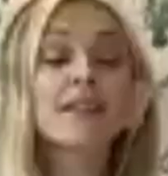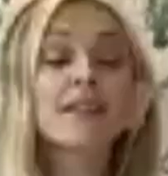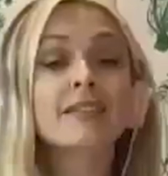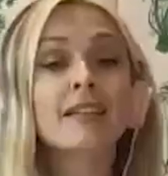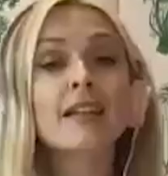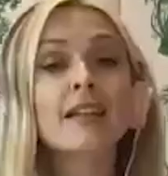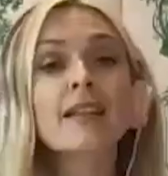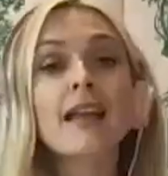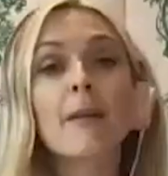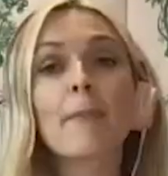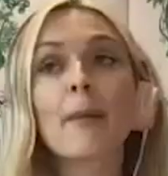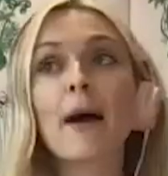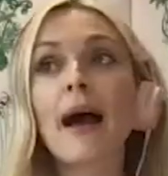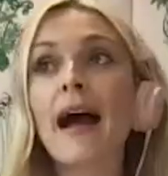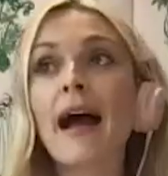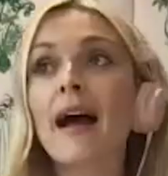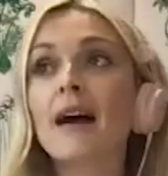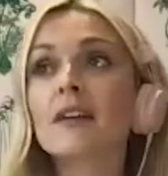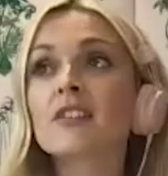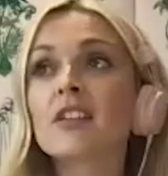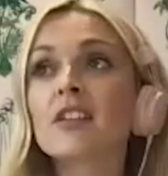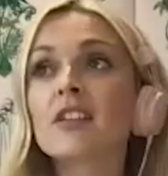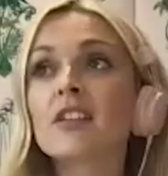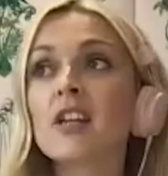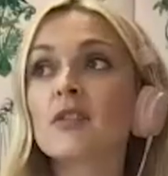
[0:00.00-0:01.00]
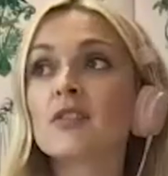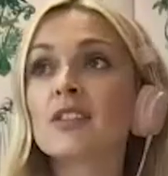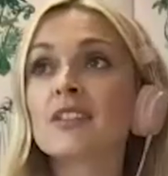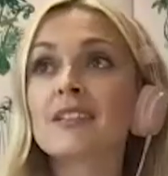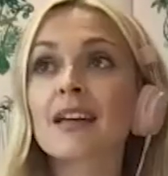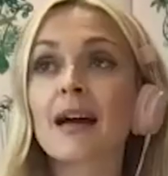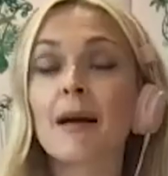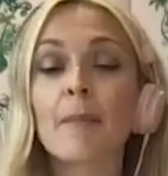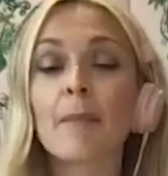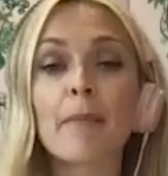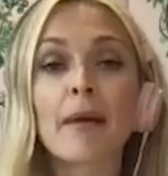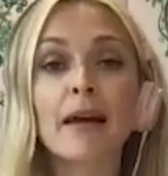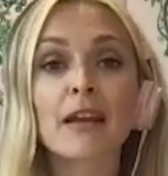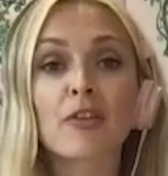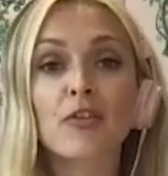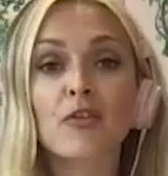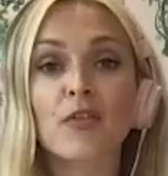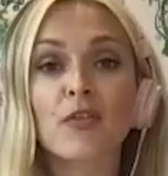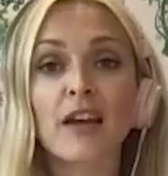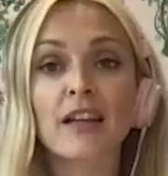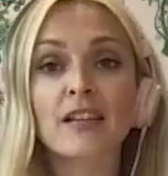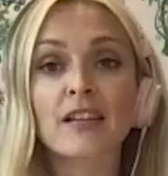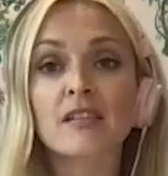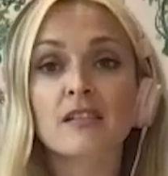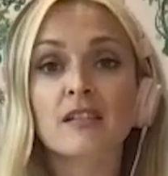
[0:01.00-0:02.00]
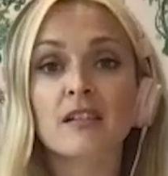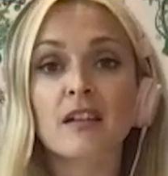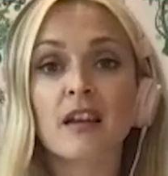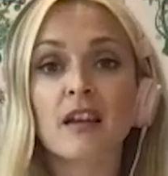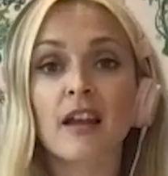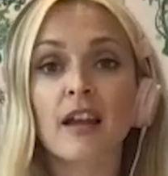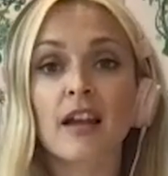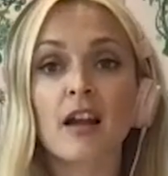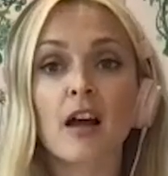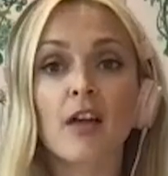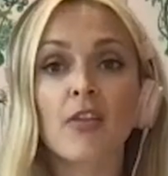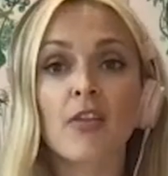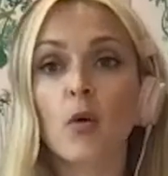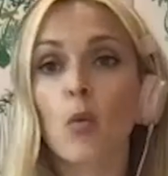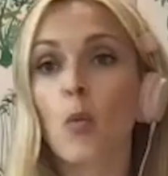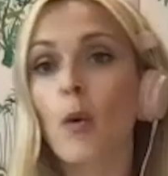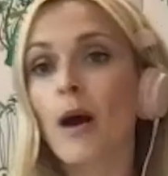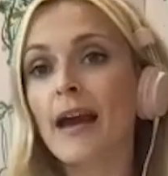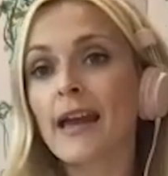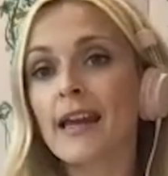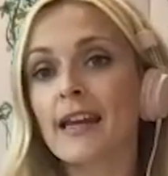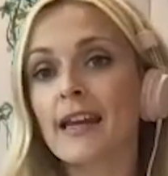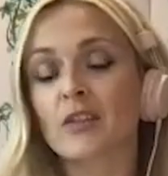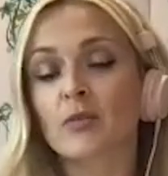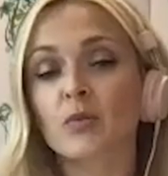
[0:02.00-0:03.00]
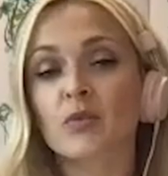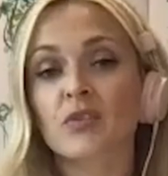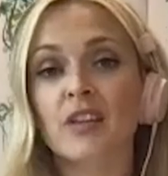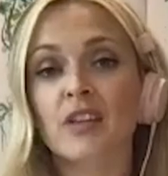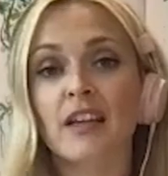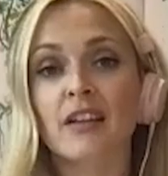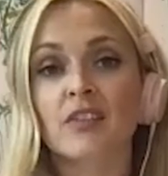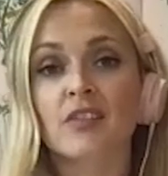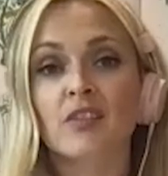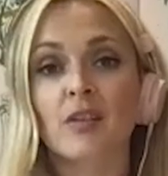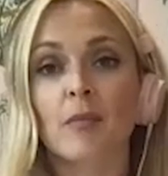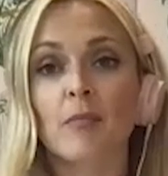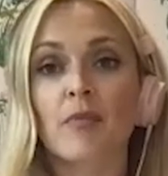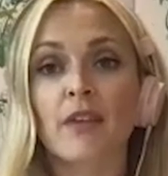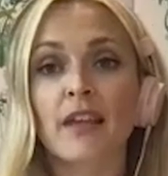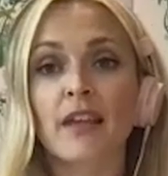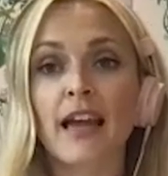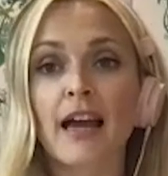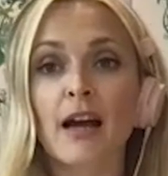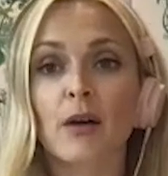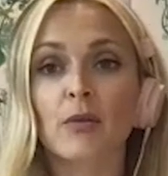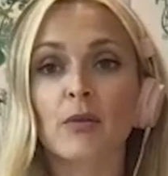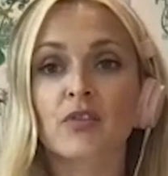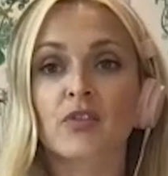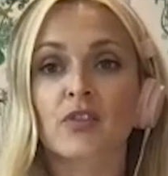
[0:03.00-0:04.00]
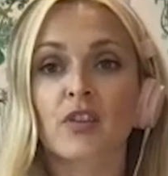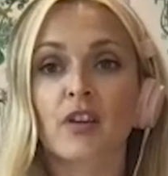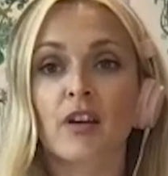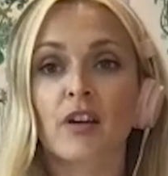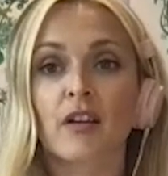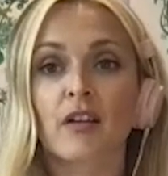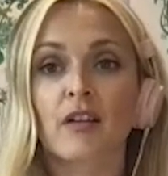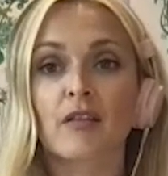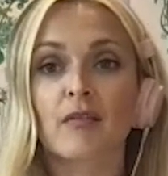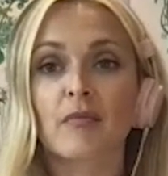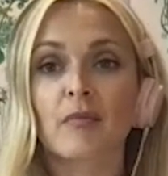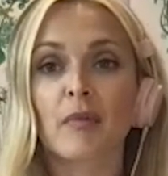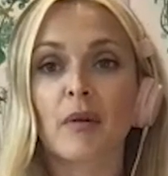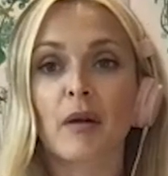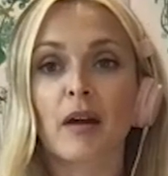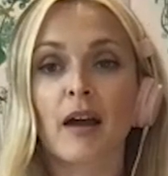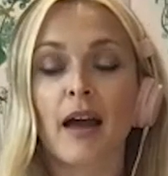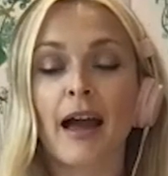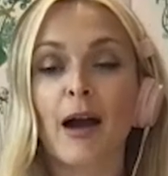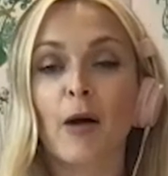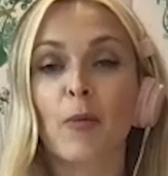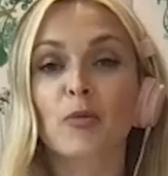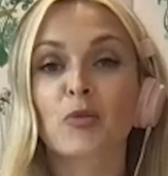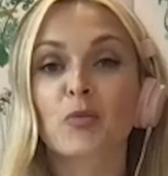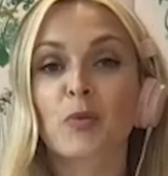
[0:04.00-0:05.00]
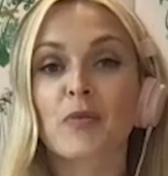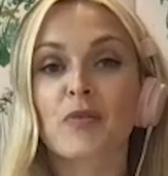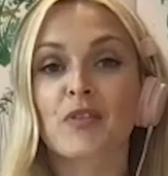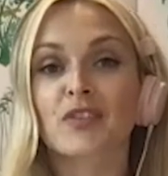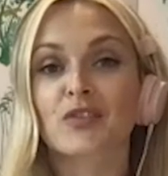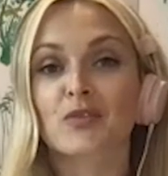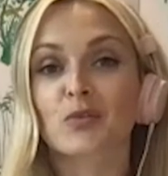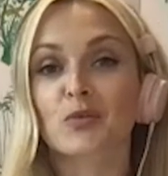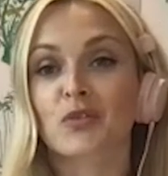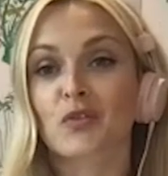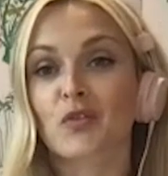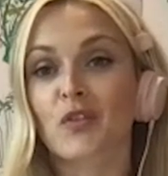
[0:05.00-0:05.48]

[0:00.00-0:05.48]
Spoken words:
in there. But how, you know, did that manifest in other ways? Was there something else that helped with the sort of